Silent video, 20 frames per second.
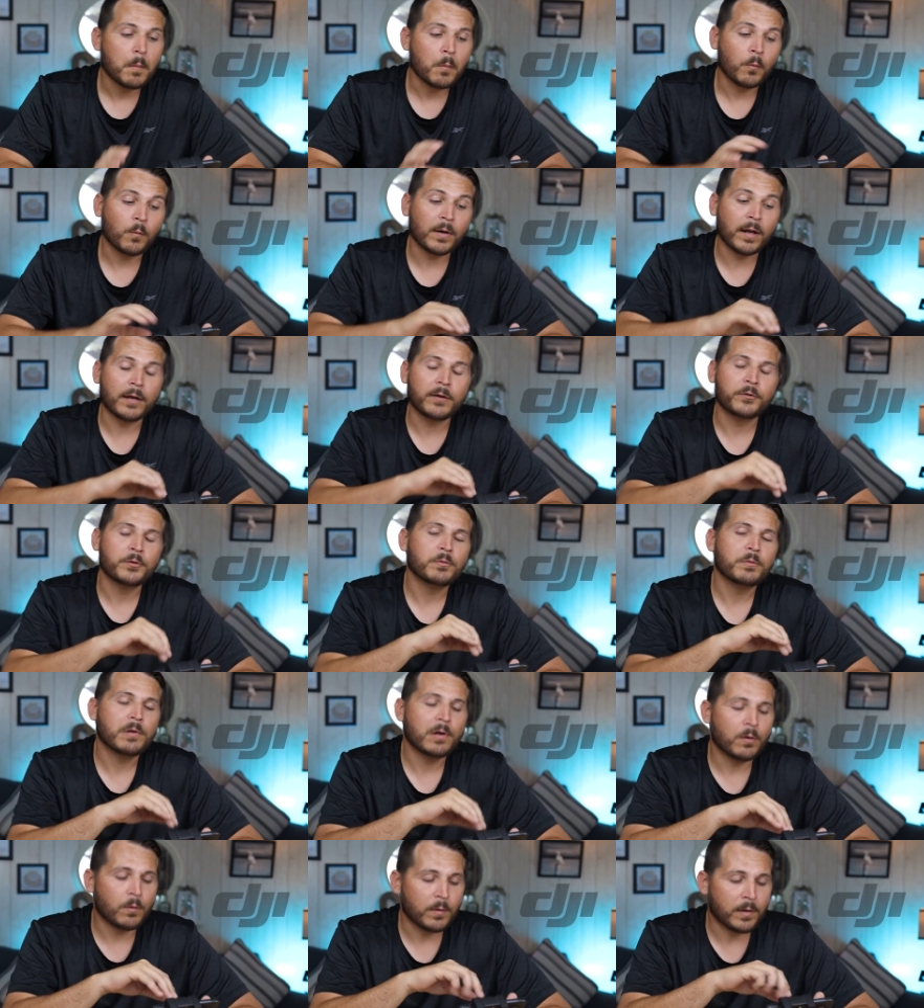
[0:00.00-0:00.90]
What I do
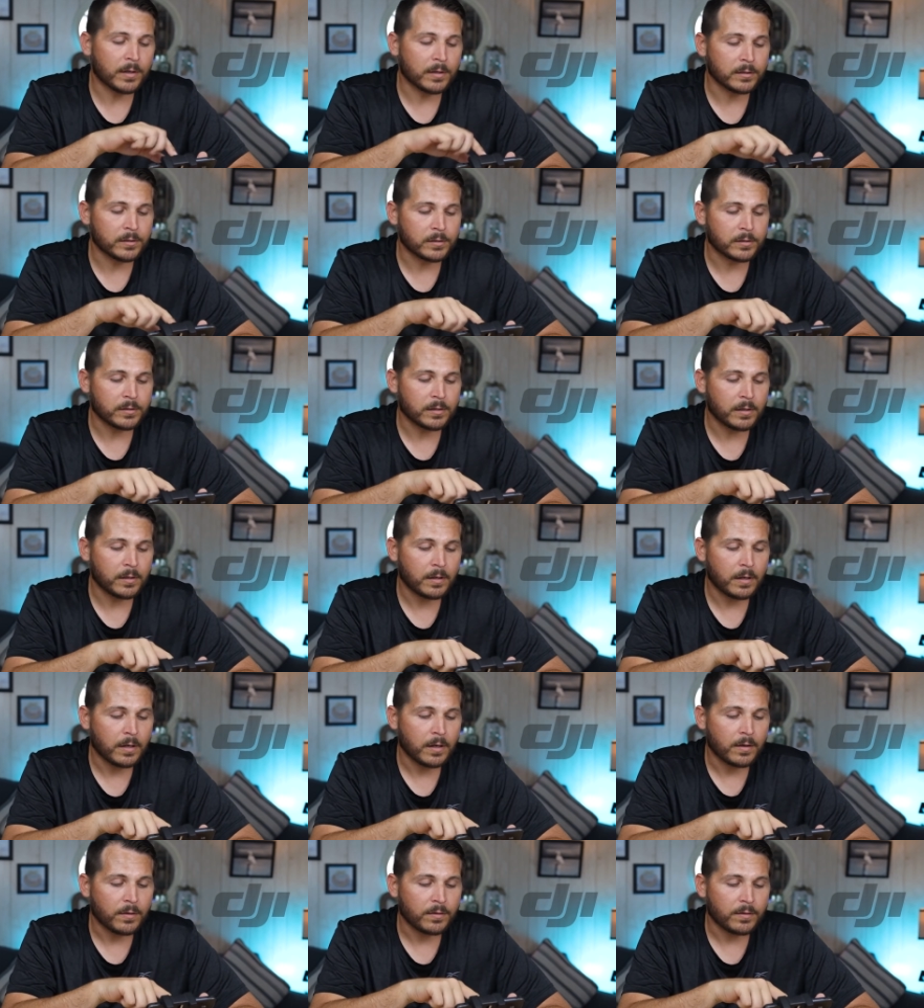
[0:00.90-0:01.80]
know is
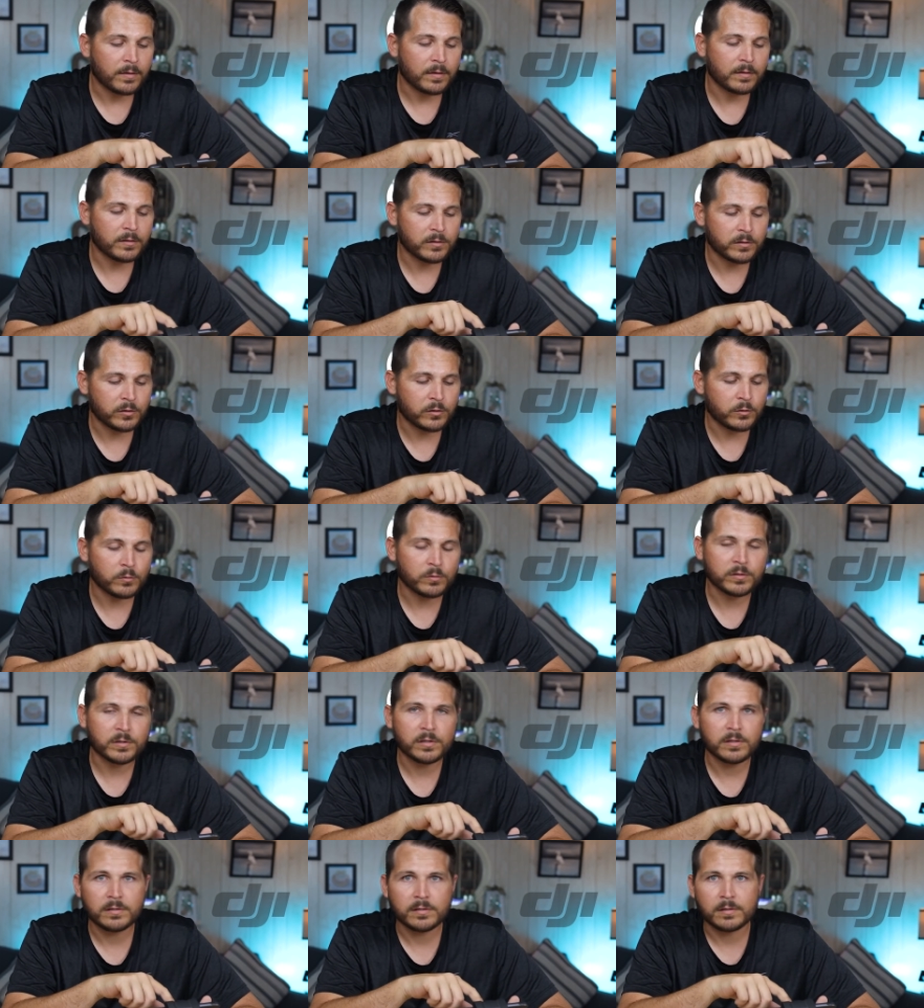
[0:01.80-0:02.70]
these two
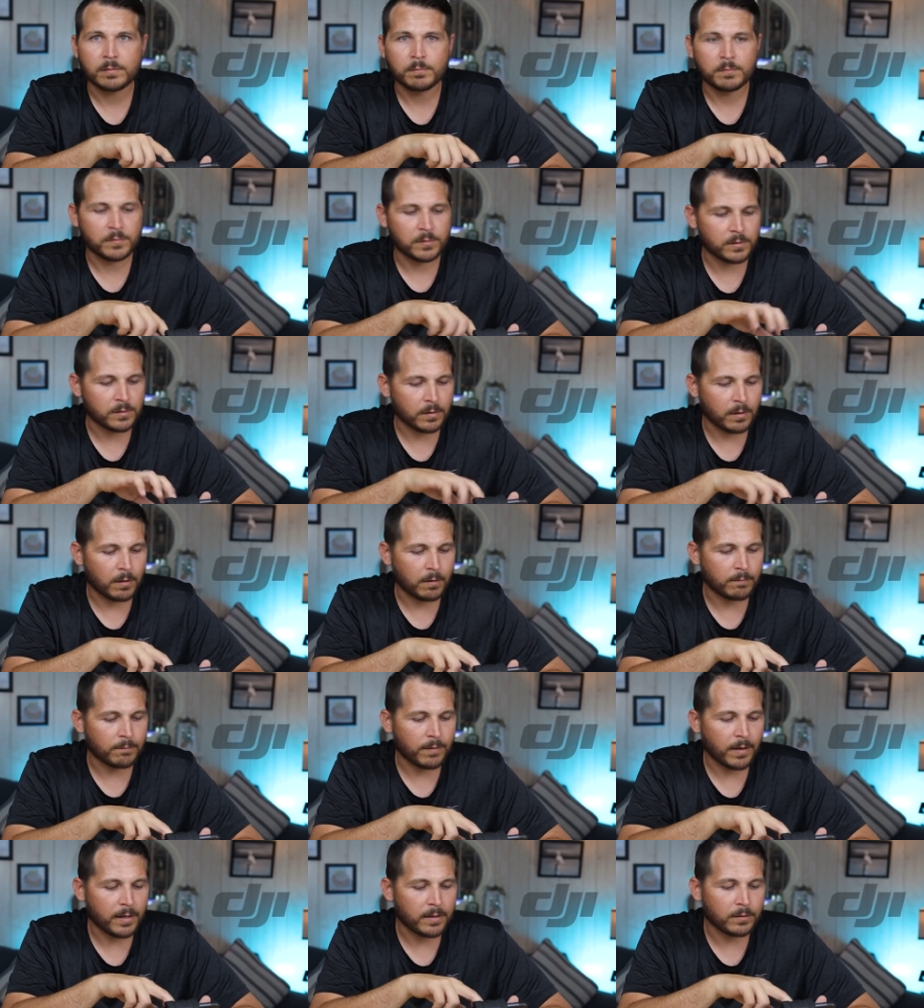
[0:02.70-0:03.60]
systems are
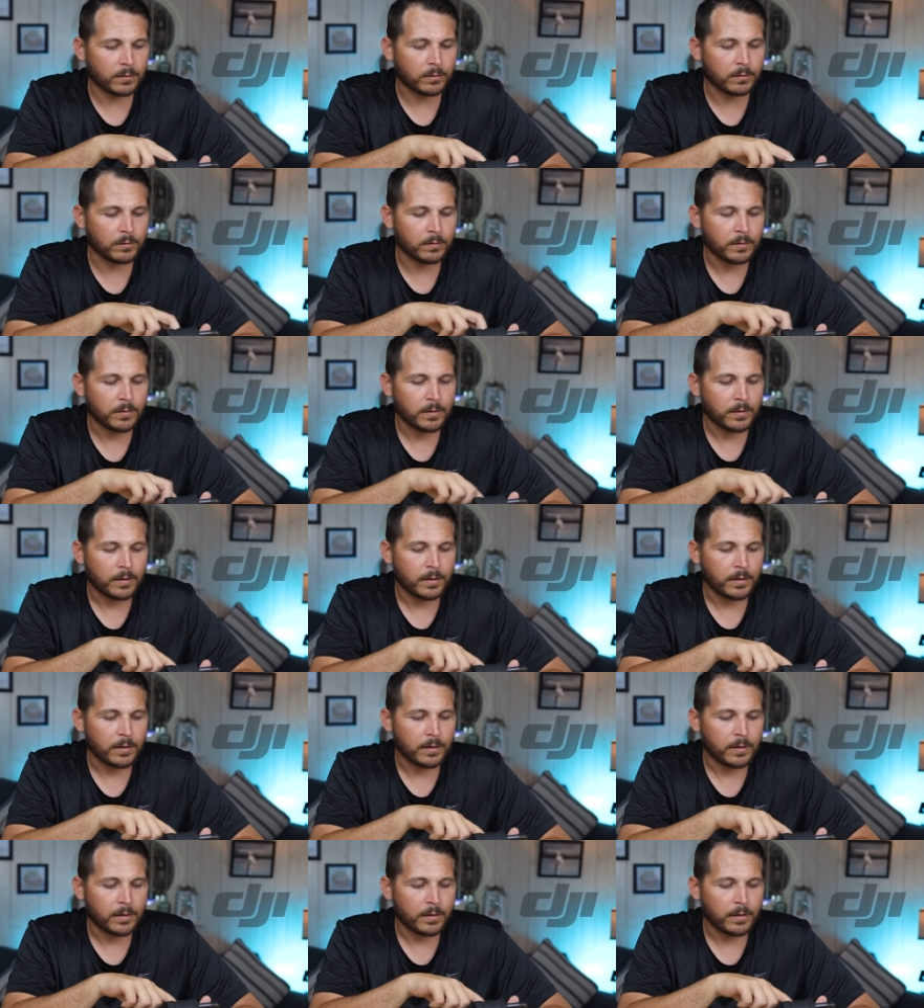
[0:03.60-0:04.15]
vital